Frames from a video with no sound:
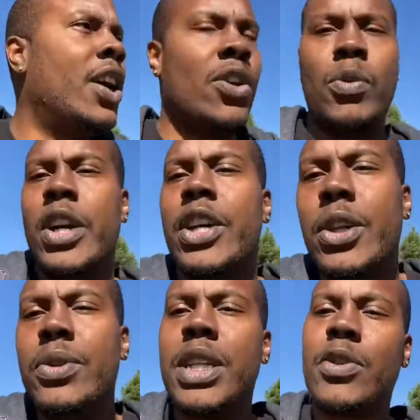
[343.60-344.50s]
we're
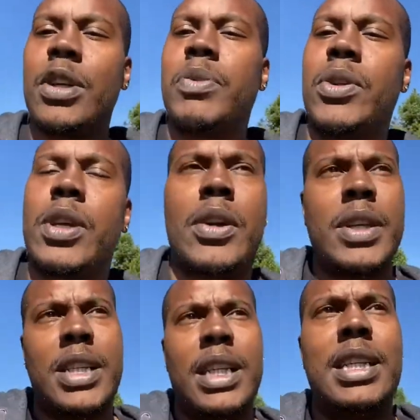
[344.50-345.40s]
using
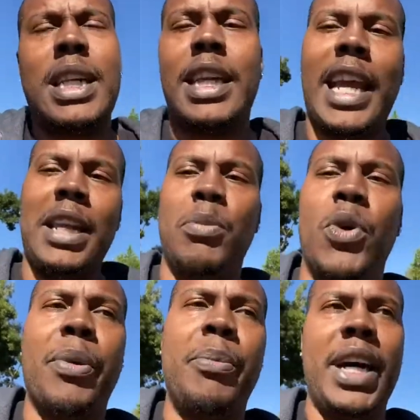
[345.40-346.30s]
cryptocurrency to gain
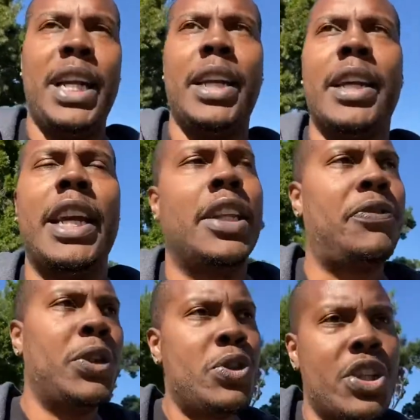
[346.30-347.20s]
more money. In the
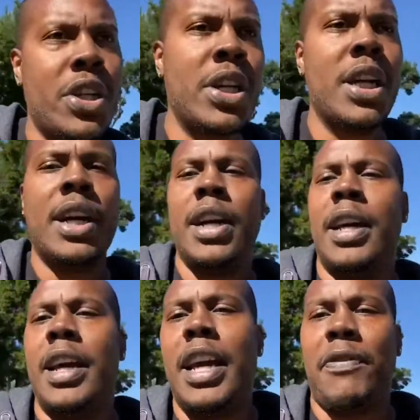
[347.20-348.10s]
future,
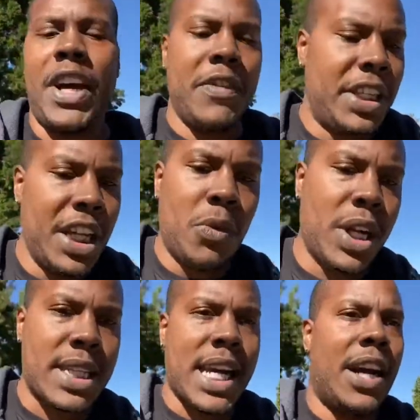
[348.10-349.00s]
if everything
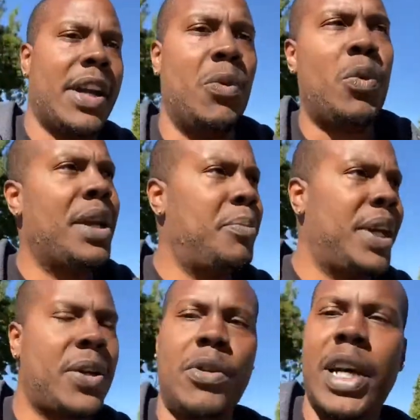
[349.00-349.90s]
works out and one
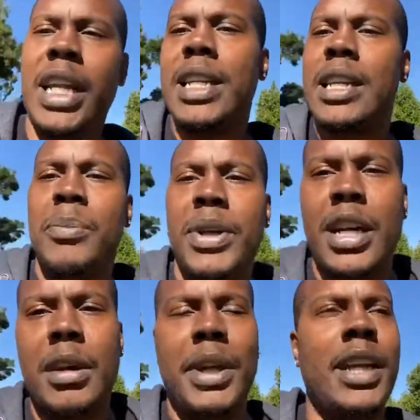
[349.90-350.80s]
Bitcoin ends up
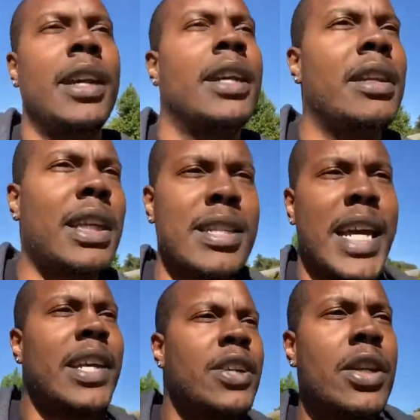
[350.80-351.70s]
becoming the
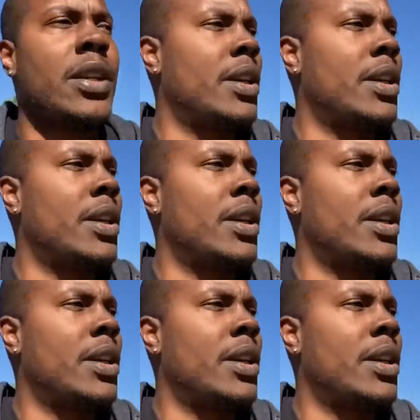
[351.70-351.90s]
standard